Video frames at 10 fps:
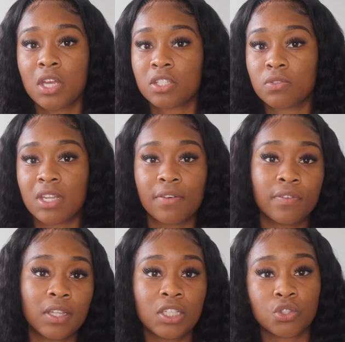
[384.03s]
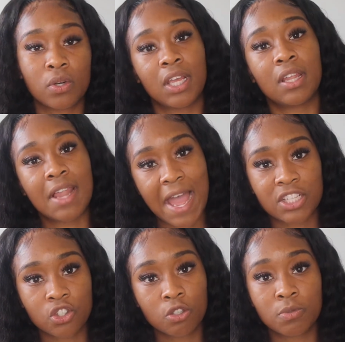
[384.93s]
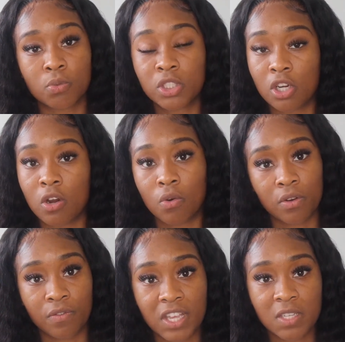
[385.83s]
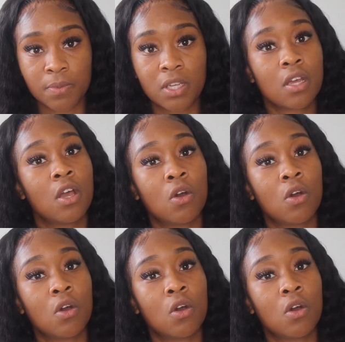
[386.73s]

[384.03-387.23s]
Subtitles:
So definitely joining Lash Groups, which are on Facebook,